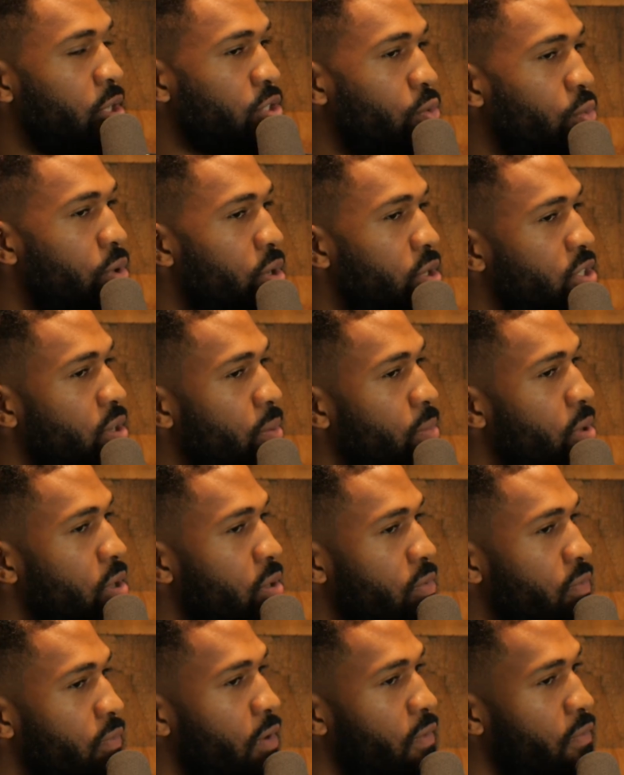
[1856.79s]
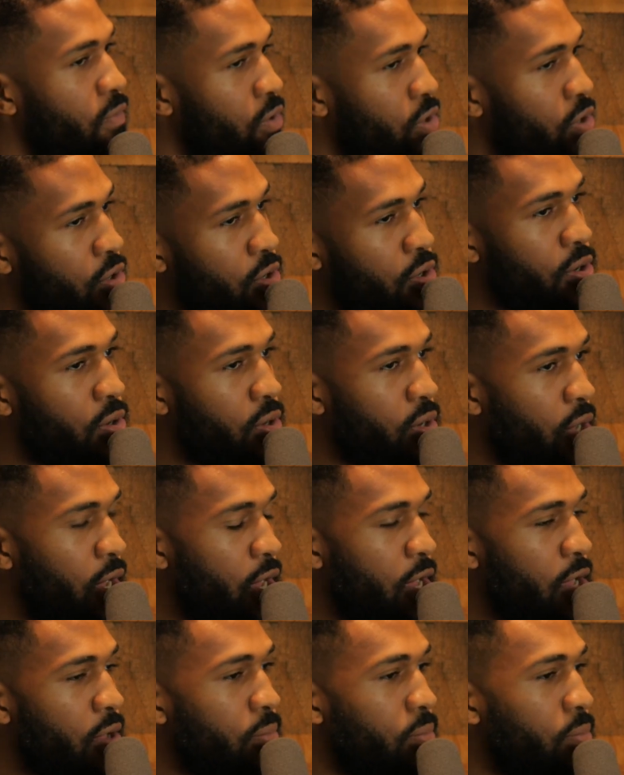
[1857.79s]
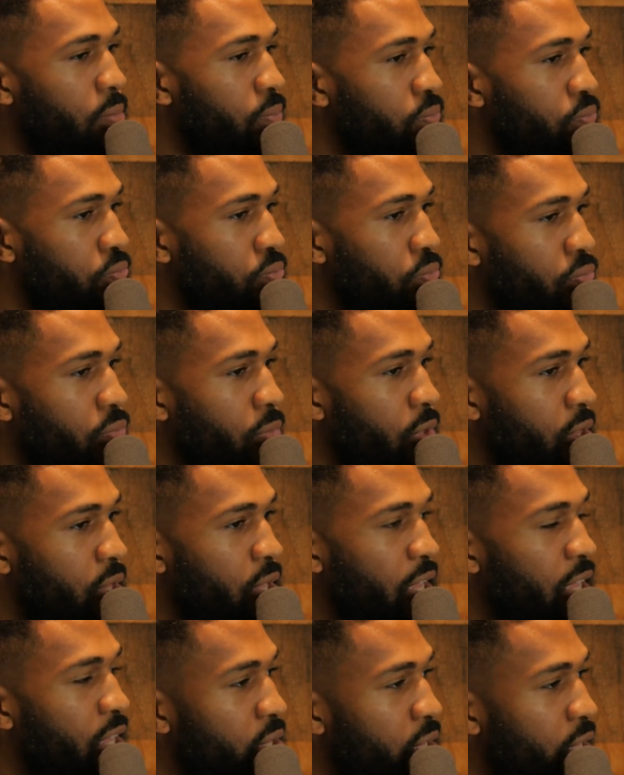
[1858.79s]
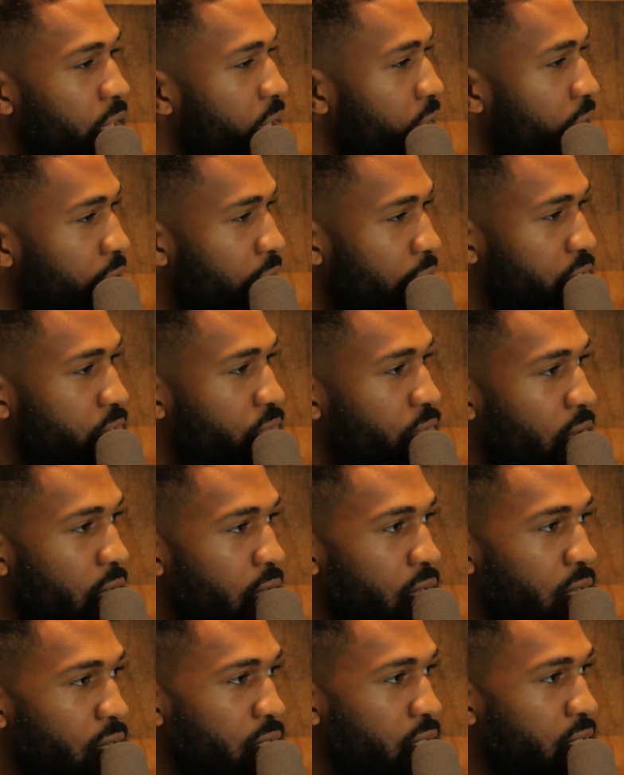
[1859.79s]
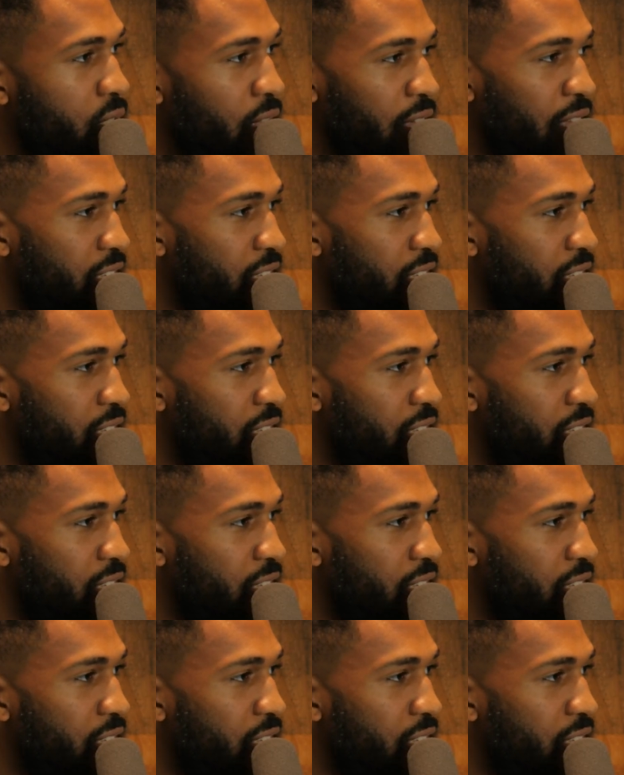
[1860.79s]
So what are some of your the index funds,